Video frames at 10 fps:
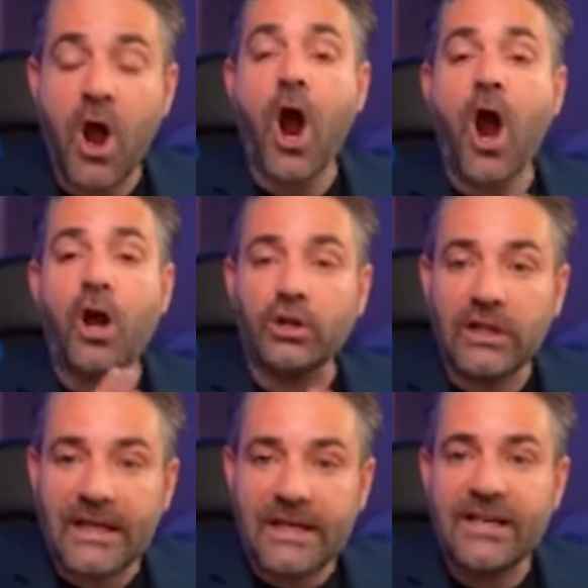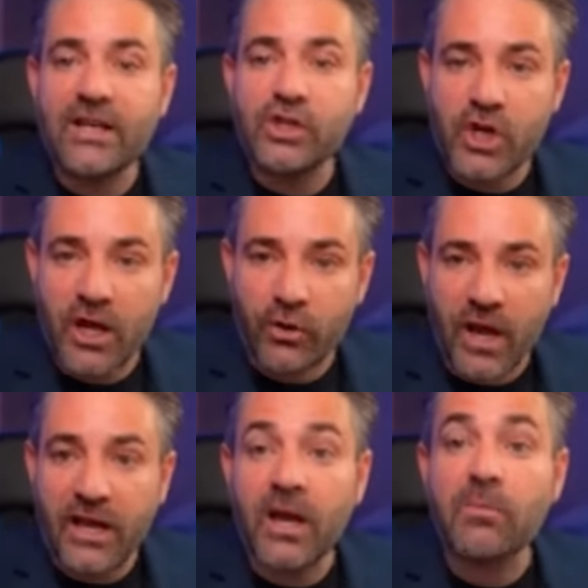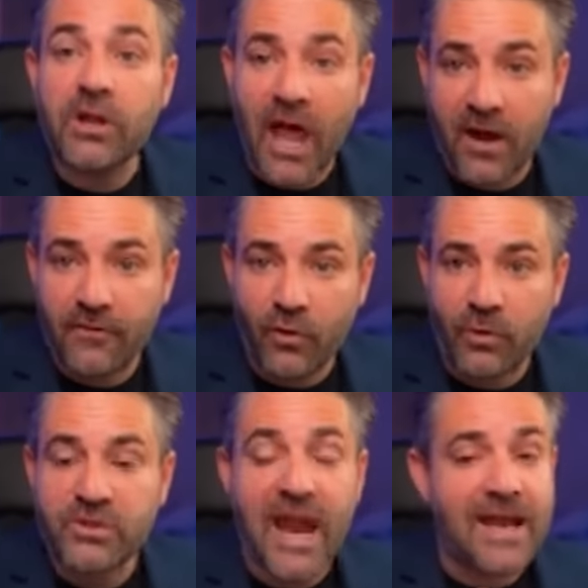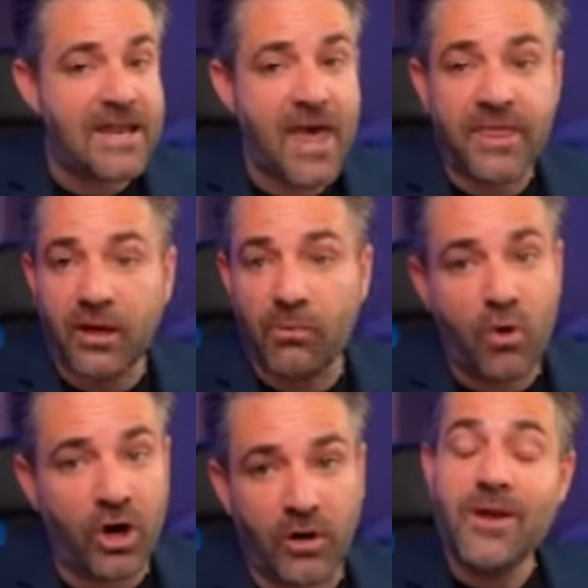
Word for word: are lead generating platforms and nothing more